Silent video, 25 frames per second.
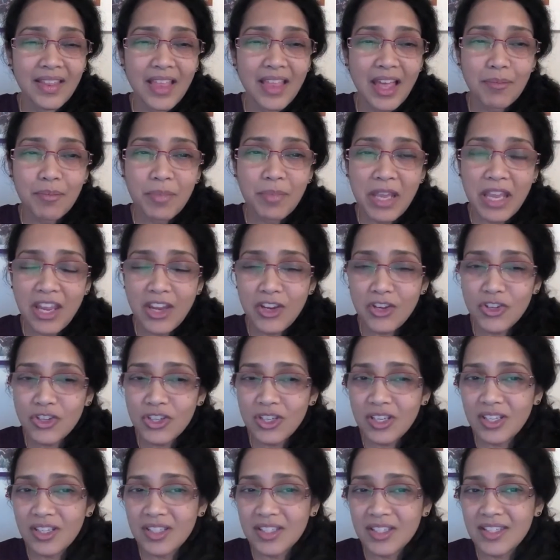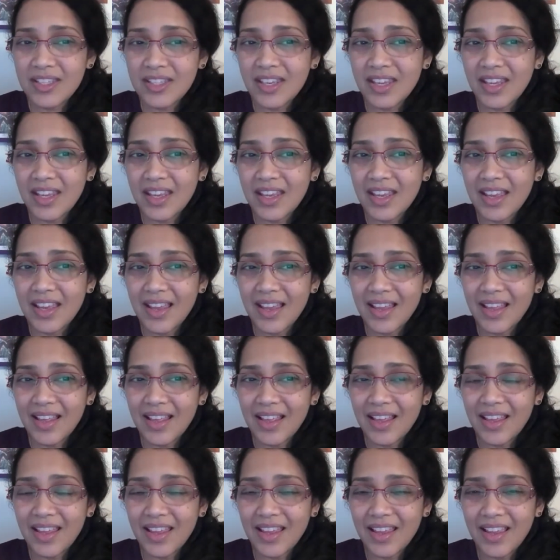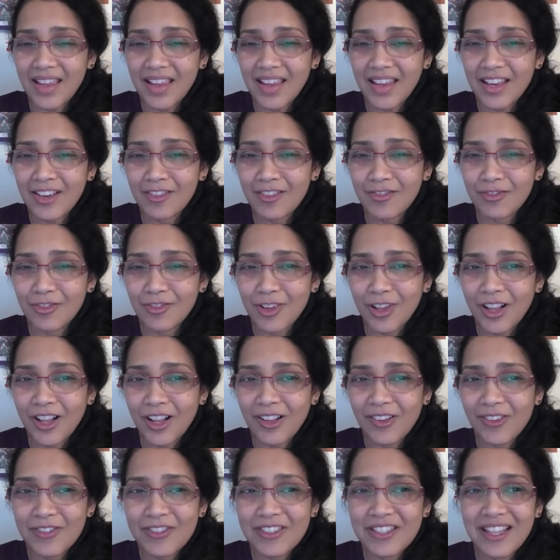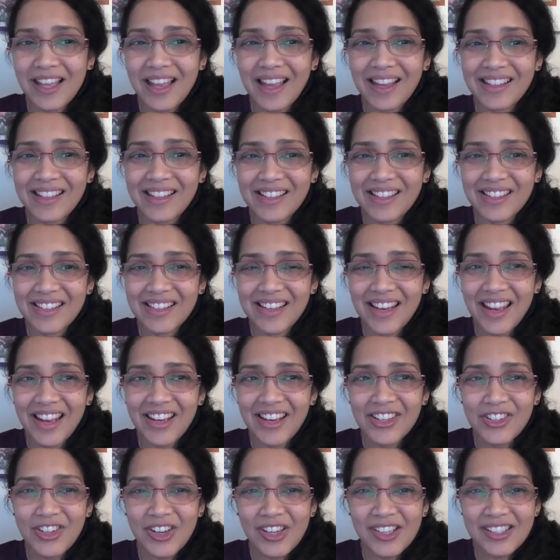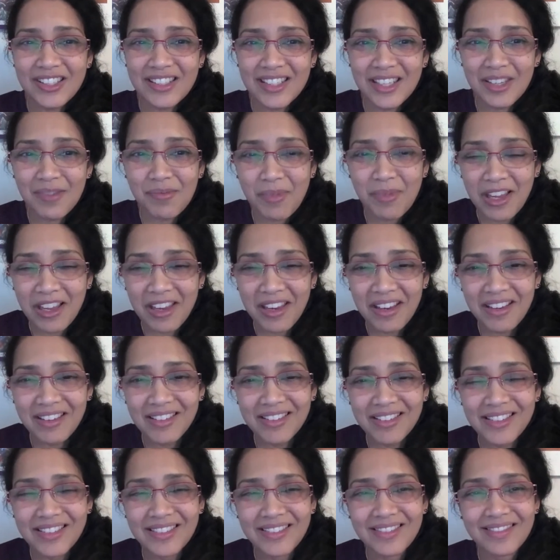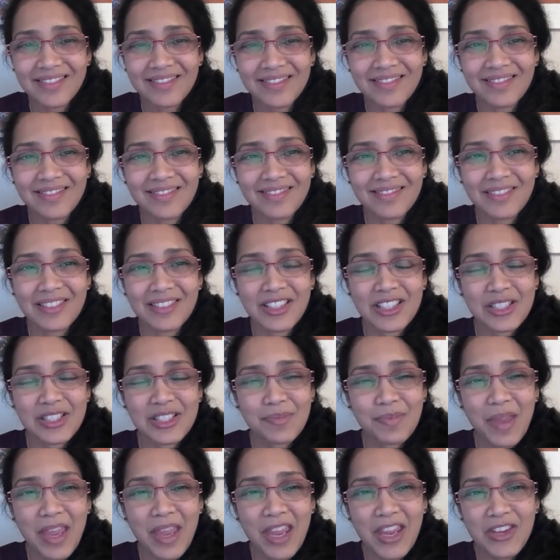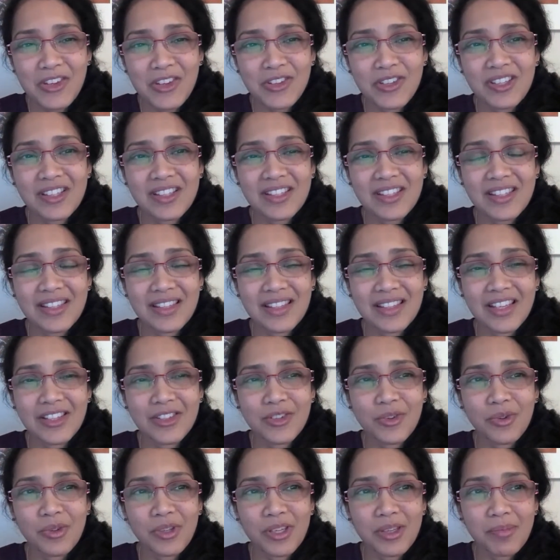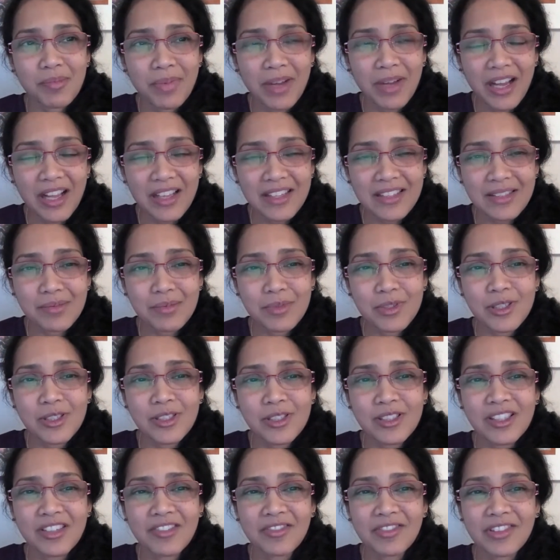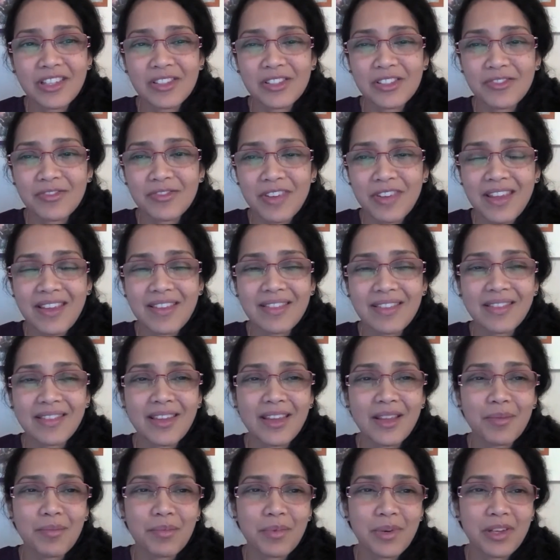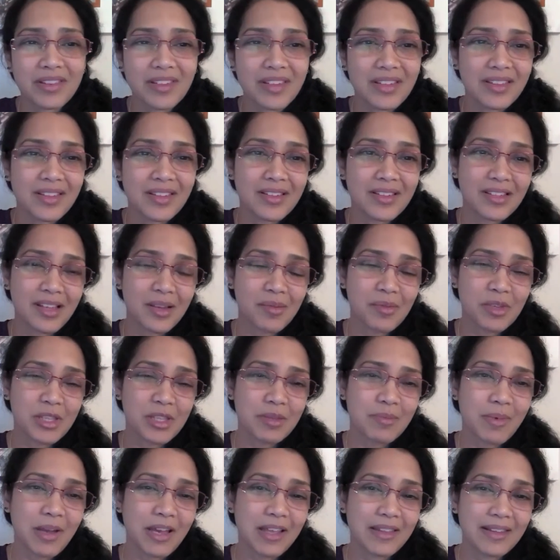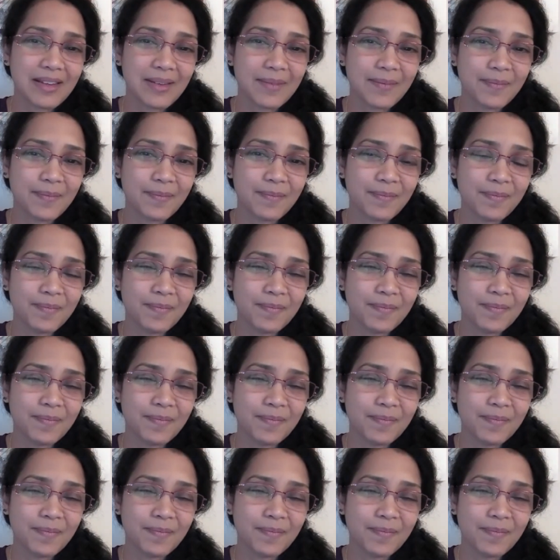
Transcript: That patience involves that entrusting mind. This patience is only possible if there's faith in Pratitya Samutpada,